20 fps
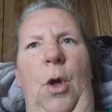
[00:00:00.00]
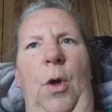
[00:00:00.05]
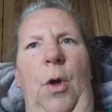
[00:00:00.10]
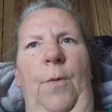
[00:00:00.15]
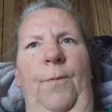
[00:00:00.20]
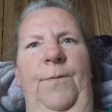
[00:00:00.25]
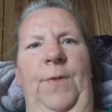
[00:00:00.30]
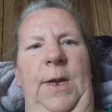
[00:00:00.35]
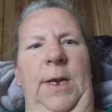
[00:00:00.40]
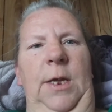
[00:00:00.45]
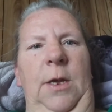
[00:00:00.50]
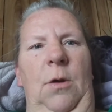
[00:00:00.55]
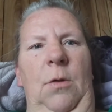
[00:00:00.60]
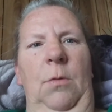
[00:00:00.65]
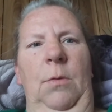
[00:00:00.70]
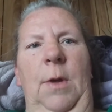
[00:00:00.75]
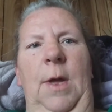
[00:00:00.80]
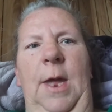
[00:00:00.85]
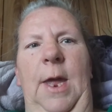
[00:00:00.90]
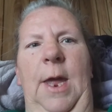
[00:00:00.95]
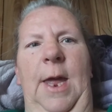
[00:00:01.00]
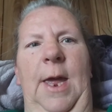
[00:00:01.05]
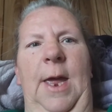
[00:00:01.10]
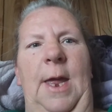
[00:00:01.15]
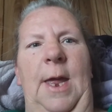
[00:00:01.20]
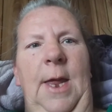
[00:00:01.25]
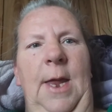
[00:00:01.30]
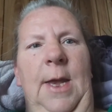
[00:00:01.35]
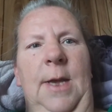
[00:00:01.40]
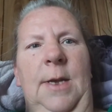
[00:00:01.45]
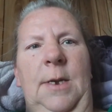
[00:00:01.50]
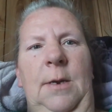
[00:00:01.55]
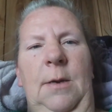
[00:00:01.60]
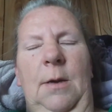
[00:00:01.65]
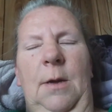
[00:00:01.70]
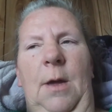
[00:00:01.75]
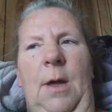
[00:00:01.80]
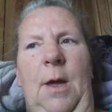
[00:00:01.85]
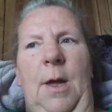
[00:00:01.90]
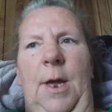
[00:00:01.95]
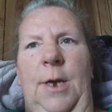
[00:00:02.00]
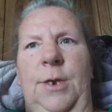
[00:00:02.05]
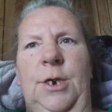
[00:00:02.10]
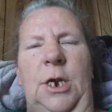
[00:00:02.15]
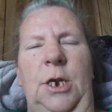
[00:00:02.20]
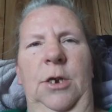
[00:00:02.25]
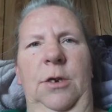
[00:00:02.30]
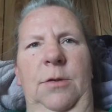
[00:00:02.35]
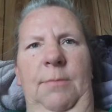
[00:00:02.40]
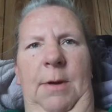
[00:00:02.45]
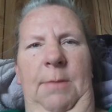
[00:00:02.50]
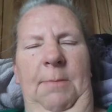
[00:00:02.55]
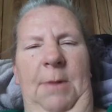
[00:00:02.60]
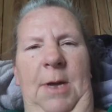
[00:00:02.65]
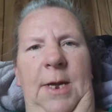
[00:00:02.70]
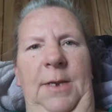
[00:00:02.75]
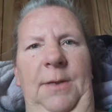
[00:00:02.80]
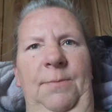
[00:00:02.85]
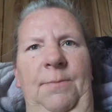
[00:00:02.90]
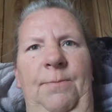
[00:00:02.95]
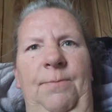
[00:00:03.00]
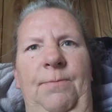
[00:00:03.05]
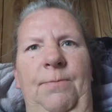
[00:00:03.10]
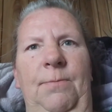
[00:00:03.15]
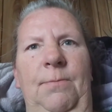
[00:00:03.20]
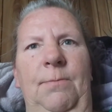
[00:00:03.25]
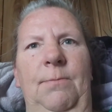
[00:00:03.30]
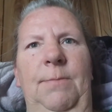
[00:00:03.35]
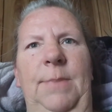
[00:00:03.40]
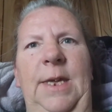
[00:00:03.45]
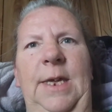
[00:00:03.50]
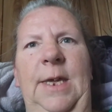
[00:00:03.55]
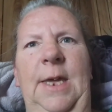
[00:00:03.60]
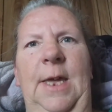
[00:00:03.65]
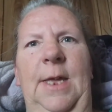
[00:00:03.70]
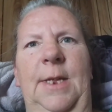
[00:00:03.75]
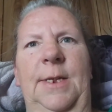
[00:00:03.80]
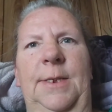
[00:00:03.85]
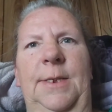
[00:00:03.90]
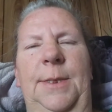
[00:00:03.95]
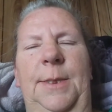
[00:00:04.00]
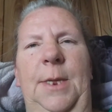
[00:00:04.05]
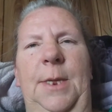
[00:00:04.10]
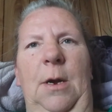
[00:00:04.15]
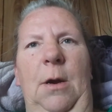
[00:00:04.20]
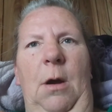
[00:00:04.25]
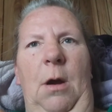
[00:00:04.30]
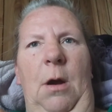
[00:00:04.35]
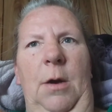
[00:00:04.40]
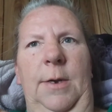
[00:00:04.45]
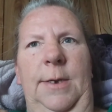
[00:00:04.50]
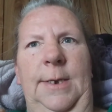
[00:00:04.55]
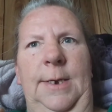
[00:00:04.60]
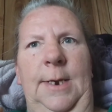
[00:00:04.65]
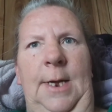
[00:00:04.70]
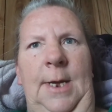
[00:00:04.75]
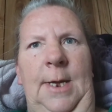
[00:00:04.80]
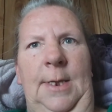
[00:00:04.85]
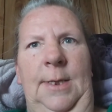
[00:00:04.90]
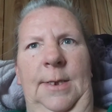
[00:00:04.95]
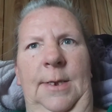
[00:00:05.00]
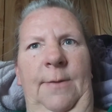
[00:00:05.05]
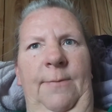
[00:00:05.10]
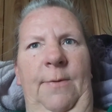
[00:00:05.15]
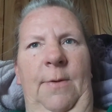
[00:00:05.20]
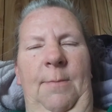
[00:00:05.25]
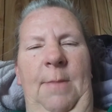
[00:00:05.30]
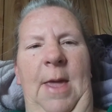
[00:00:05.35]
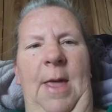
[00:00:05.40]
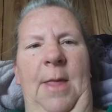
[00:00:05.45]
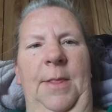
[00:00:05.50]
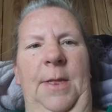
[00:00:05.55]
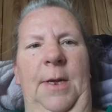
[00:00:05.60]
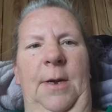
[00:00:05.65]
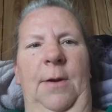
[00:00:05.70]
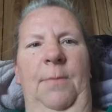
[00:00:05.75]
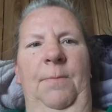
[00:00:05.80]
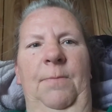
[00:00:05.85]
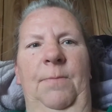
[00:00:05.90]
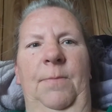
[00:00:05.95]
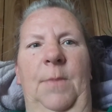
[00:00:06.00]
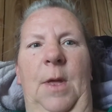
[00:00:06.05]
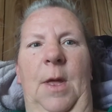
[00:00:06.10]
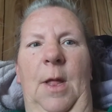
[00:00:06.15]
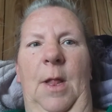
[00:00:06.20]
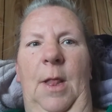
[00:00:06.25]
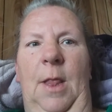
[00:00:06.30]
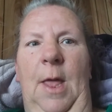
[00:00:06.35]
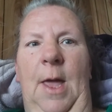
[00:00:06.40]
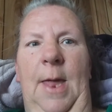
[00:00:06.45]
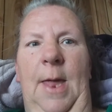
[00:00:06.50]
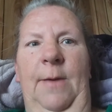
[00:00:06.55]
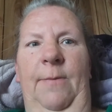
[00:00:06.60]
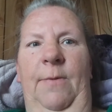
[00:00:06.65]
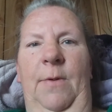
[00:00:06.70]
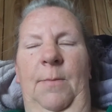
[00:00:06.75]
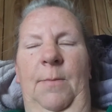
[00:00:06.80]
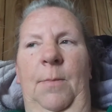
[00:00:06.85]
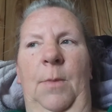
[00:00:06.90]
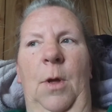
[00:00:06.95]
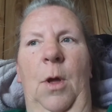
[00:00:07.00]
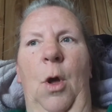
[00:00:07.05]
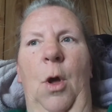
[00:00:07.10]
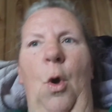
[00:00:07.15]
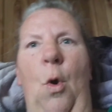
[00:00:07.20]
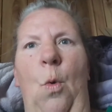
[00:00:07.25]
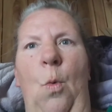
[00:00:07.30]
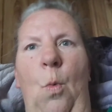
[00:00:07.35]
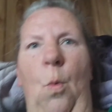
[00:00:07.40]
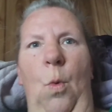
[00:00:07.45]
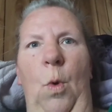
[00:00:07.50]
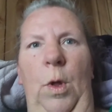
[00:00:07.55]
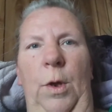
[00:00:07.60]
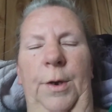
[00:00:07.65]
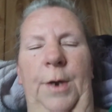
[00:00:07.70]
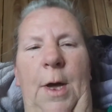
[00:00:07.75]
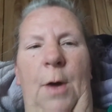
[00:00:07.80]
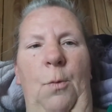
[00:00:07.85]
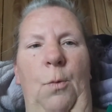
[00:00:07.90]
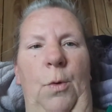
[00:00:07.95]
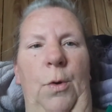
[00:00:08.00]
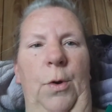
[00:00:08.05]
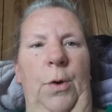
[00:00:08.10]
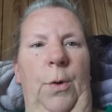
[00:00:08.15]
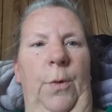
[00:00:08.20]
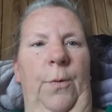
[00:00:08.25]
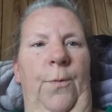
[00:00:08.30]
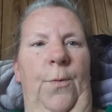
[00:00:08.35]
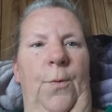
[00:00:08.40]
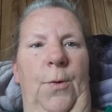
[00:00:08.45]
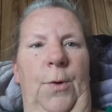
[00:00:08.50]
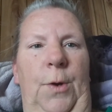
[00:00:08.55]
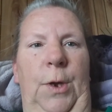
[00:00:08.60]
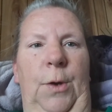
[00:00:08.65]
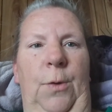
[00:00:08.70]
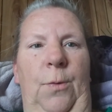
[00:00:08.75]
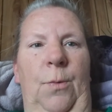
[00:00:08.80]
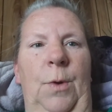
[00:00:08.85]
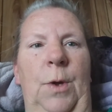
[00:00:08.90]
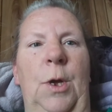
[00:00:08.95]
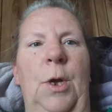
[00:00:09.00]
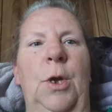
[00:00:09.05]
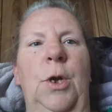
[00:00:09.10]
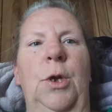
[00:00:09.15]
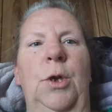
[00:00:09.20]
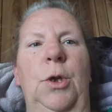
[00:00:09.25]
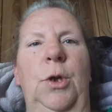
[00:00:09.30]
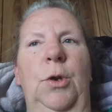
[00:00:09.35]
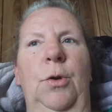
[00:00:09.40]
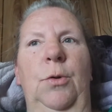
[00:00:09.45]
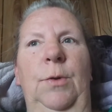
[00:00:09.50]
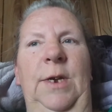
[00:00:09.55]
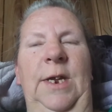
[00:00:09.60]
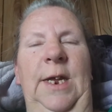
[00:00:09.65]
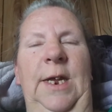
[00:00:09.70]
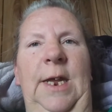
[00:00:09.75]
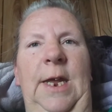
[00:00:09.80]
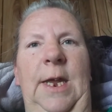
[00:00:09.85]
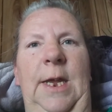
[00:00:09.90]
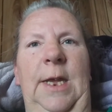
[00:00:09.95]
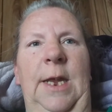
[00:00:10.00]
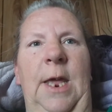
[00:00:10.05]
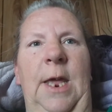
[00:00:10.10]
video. And I changed my mind because there are tons of them out there. A lot of them will not work for you. You need